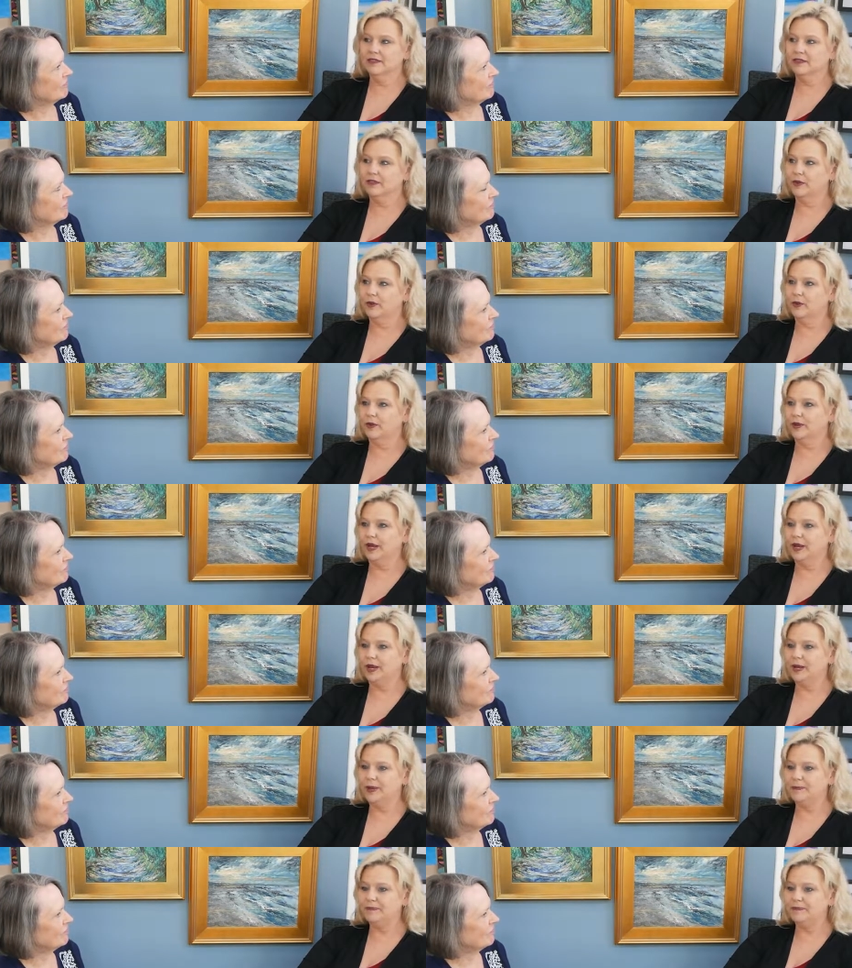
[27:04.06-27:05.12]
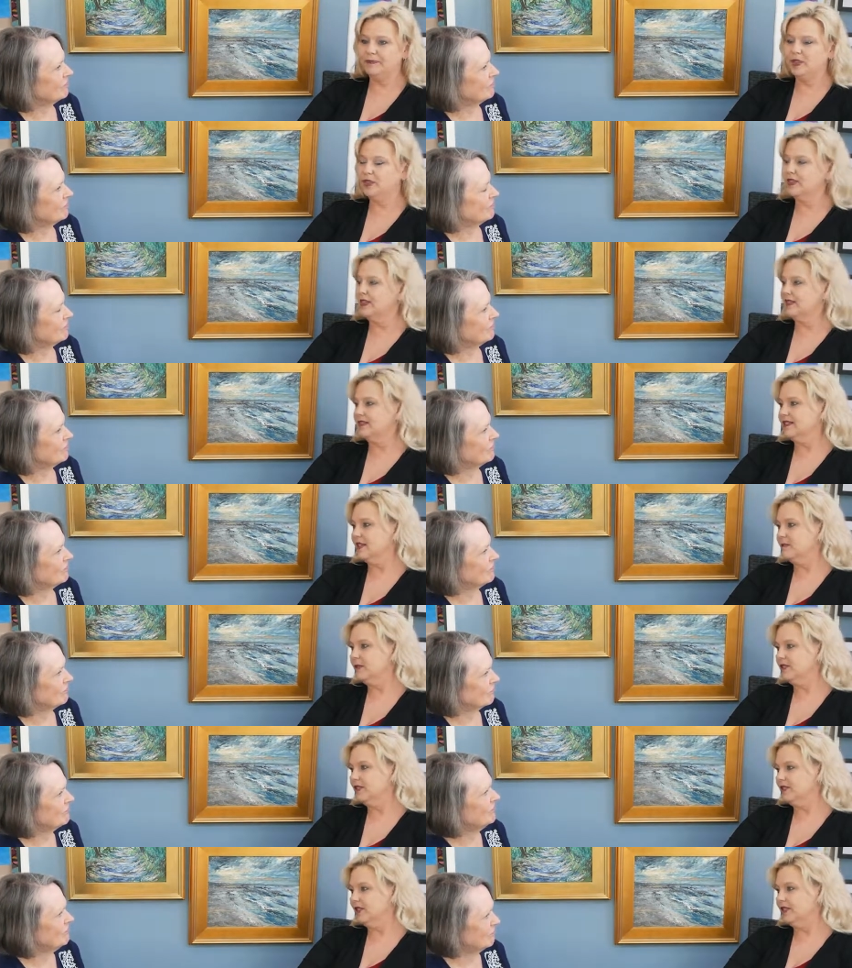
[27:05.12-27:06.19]
Speaker 1: for um, good things
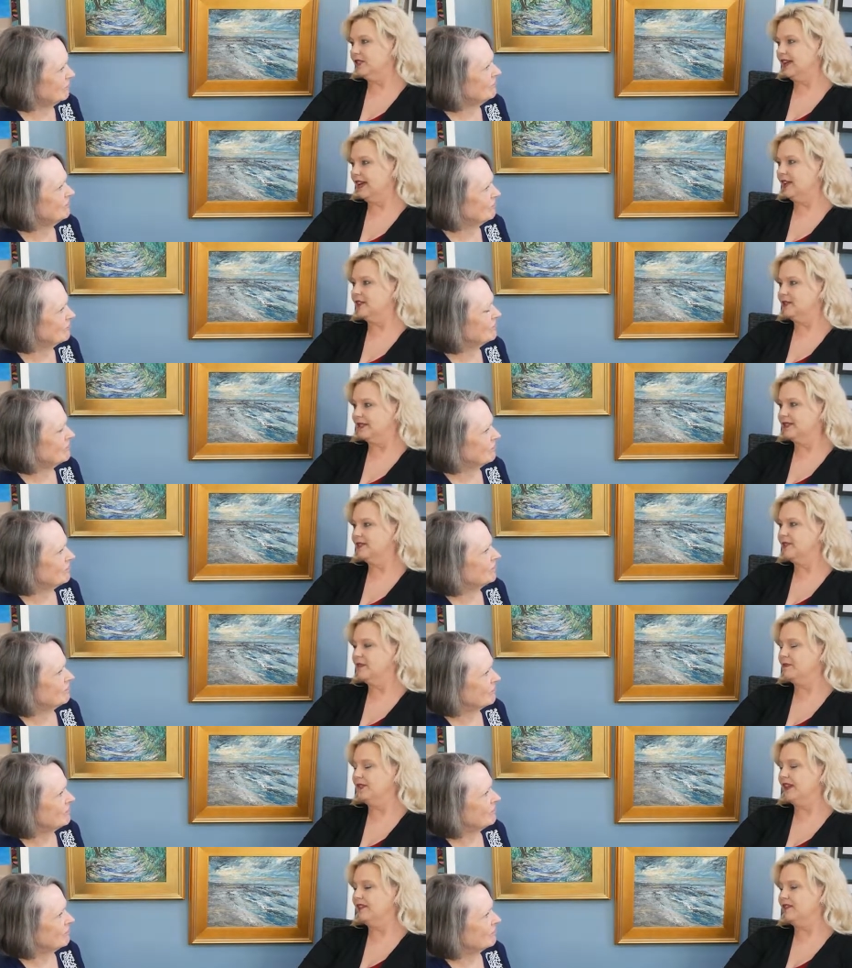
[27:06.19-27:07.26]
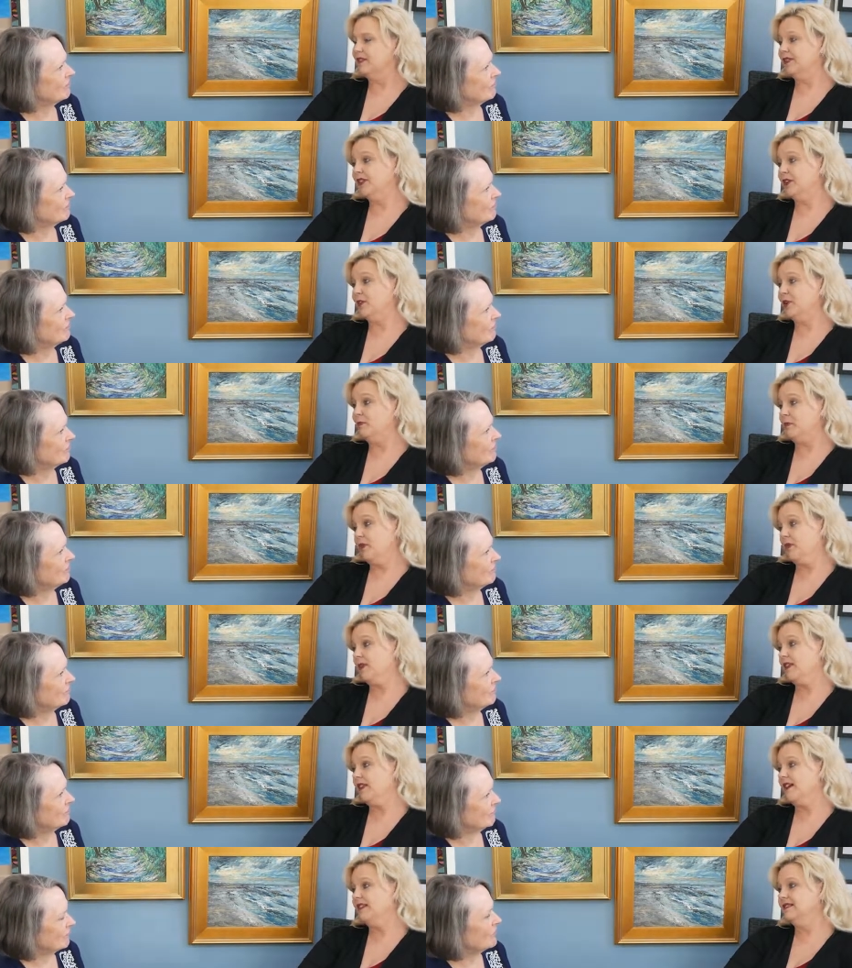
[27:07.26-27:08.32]
coming to the gallery. So I'm thankful that you're a
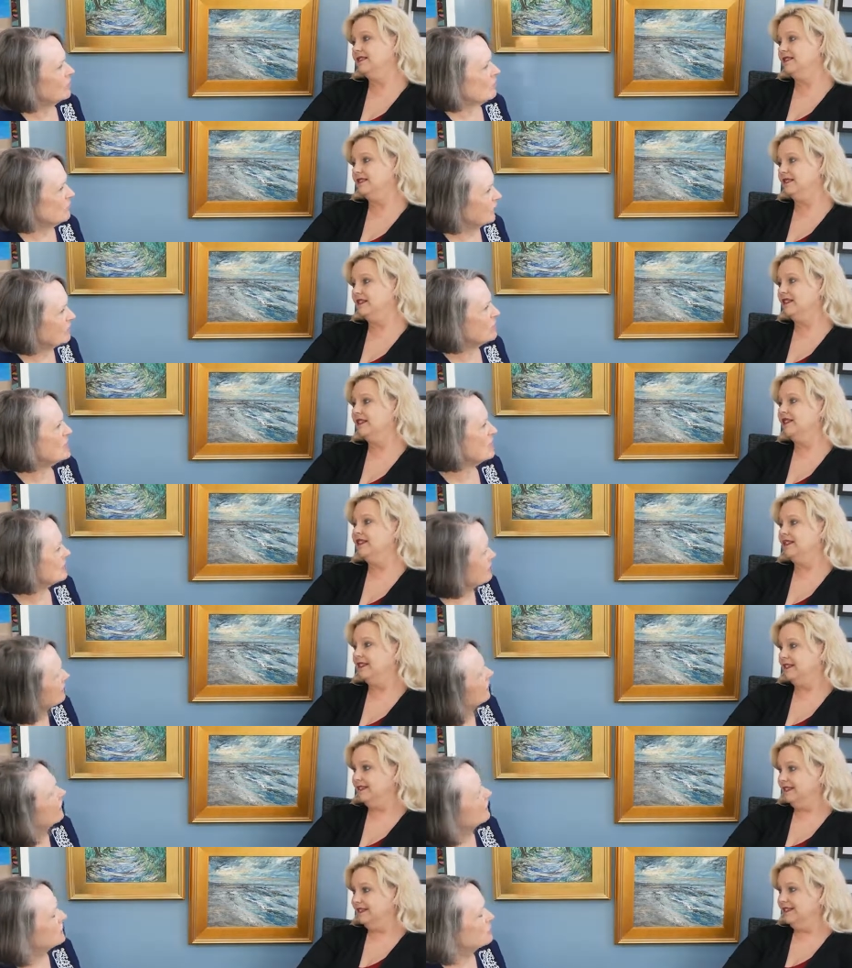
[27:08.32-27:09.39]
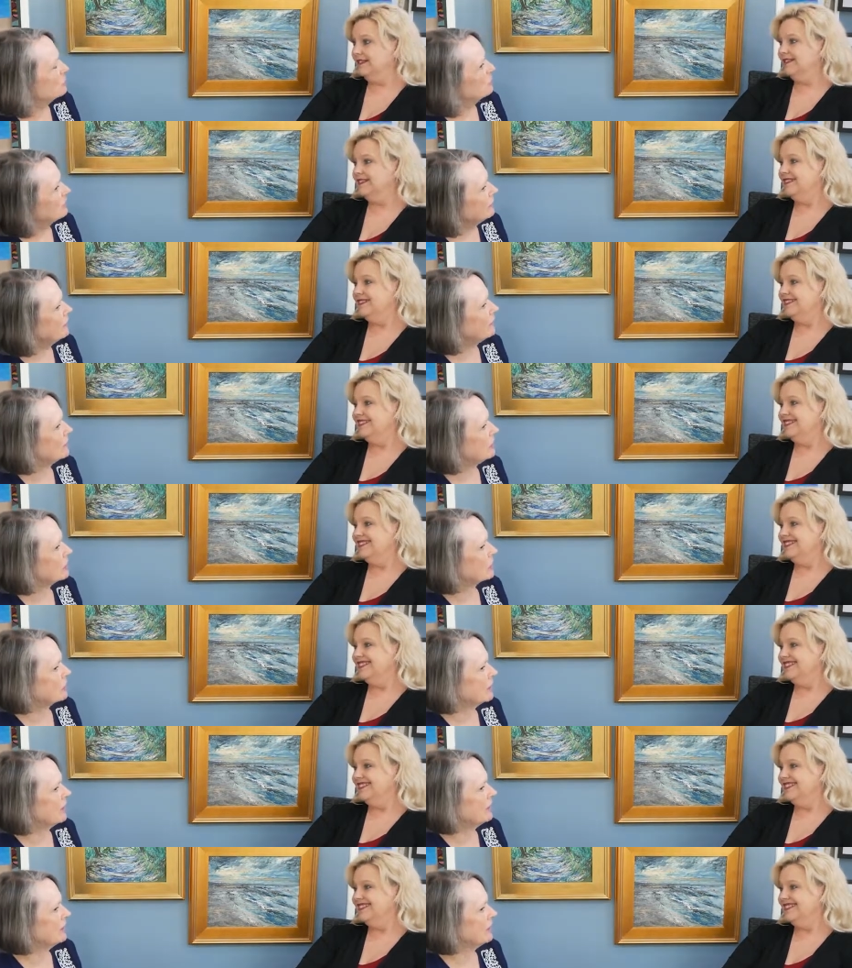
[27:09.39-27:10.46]
part of that.
Speaker 2: Well, I'm excited to be here,
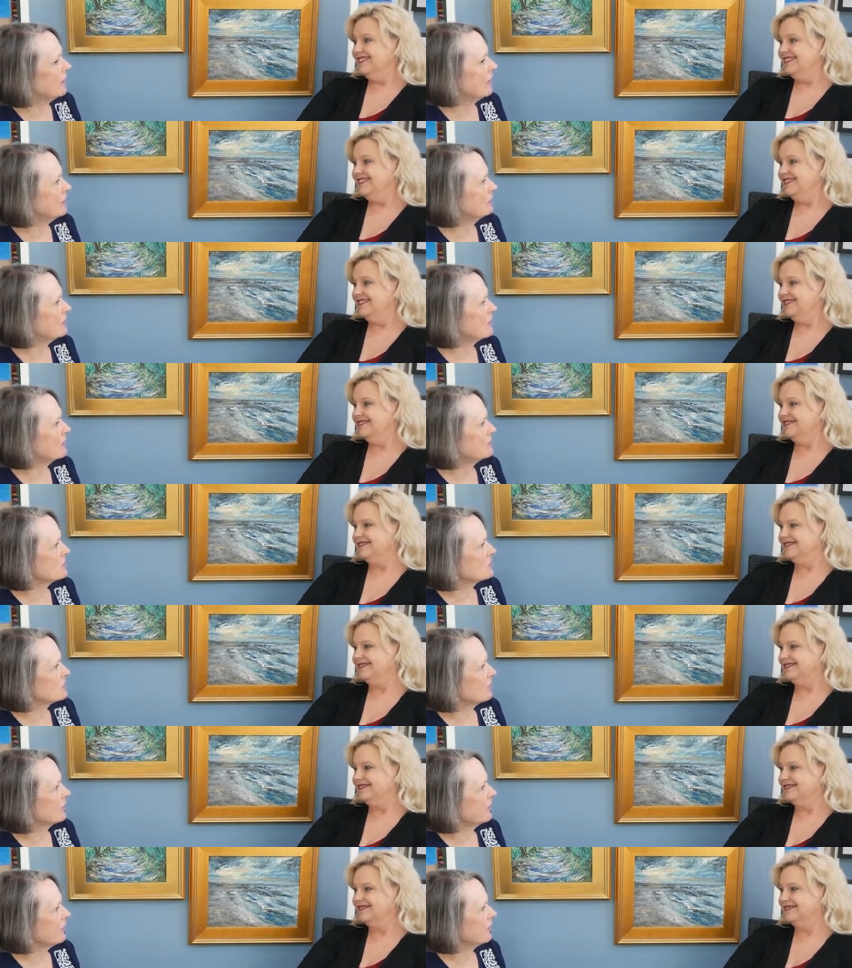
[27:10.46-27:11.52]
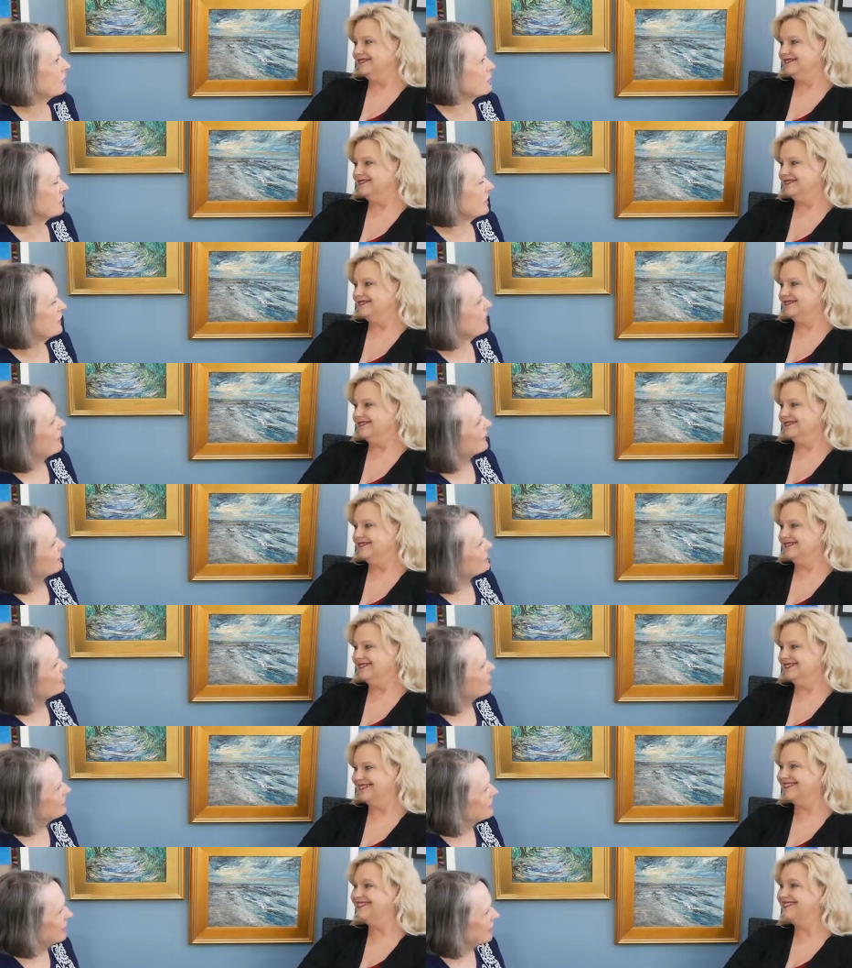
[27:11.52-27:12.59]
and I, I just feel like there's a
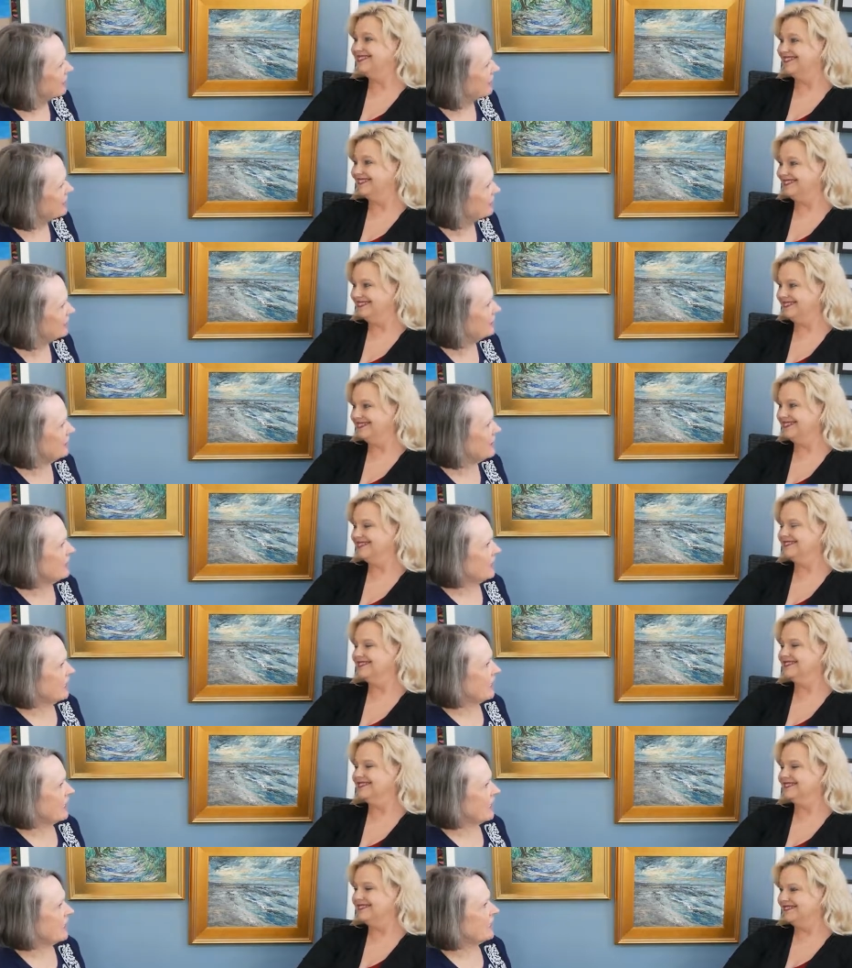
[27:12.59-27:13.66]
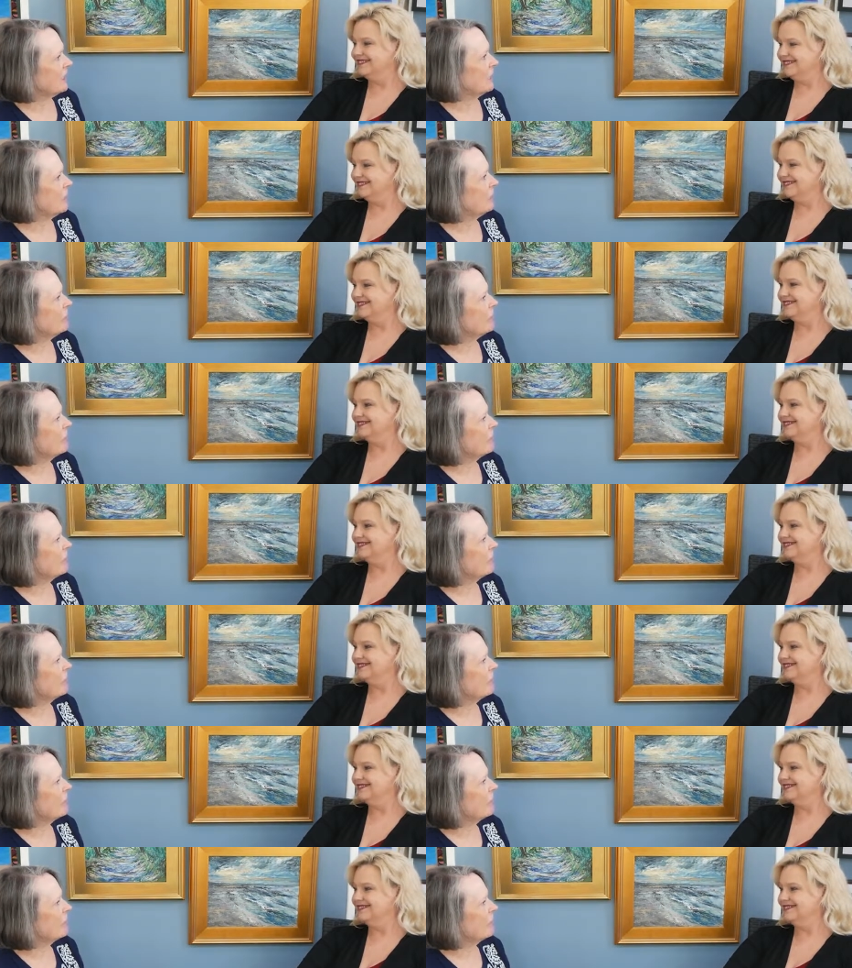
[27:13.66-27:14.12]
connection, mm-hmm. and and I love